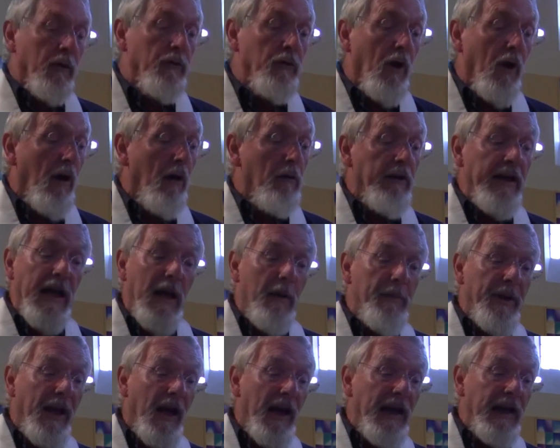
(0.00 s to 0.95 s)
Not only our
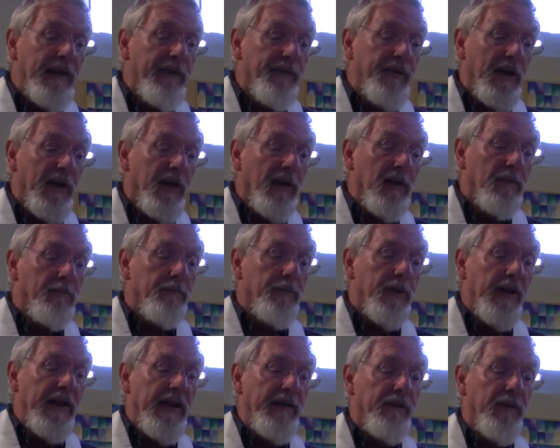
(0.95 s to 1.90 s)
behaviour,
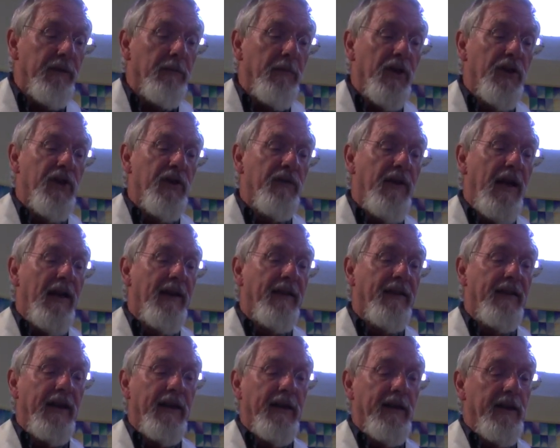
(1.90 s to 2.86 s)
but even much of our
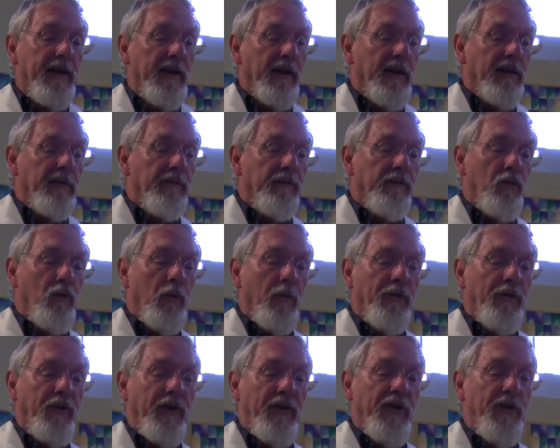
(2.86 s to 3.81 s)
thinking
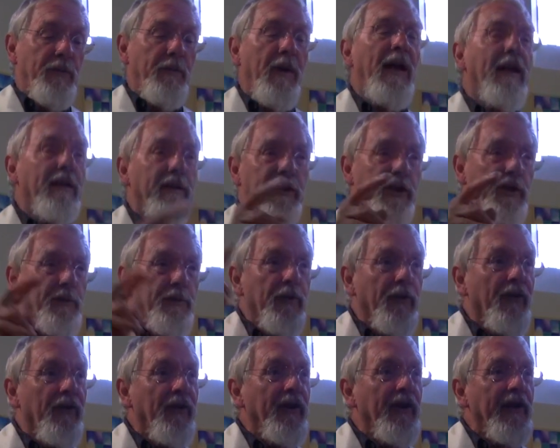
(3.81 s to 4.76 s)
conforms to this pattern. He's
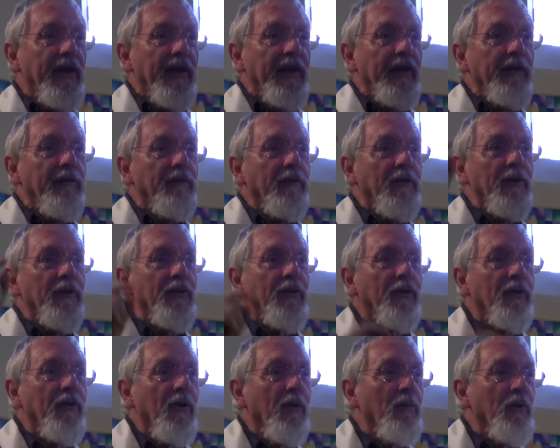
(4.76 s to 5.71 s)
put thinking in
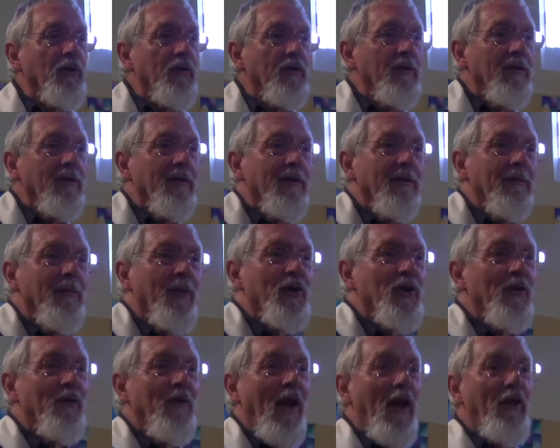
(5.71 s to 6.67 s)
inverted commas.
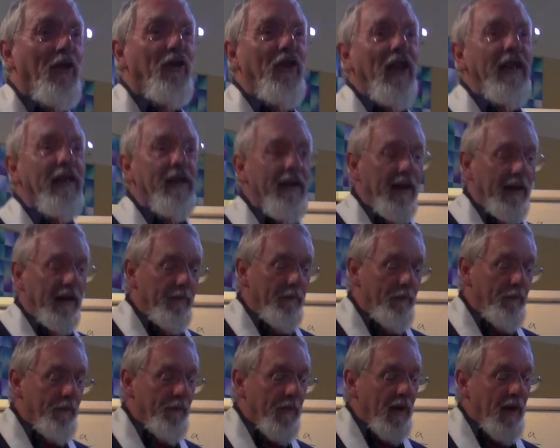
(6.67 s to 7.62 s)
Much of our
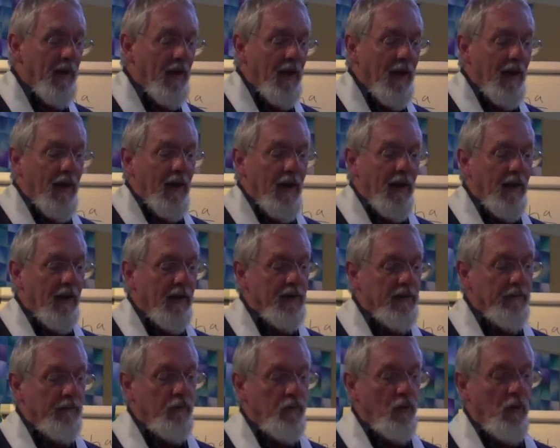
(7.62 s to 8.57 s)
thinking
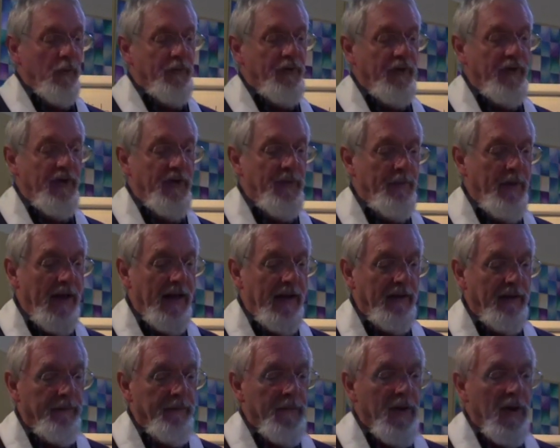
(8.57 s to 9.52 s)
conforms to this
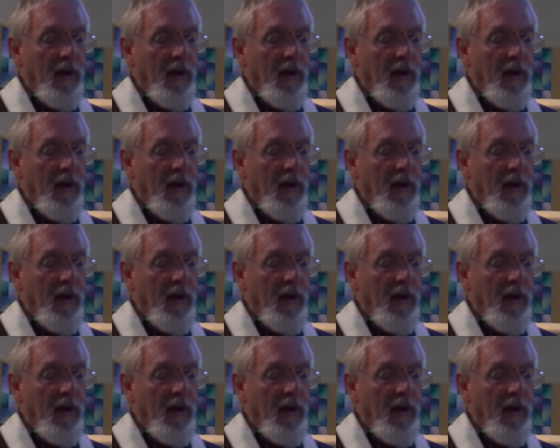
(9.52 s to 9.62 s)
pattern.